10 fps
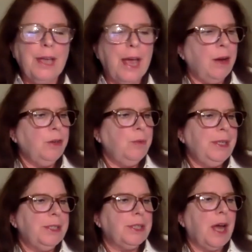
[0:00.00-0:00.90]
how do
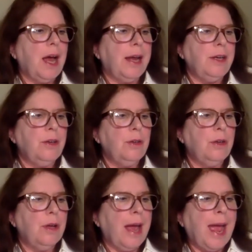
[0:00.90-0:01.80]
we decide
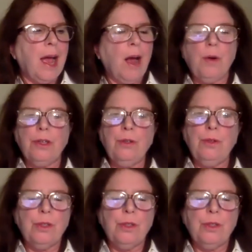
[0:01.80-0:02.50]
how and who to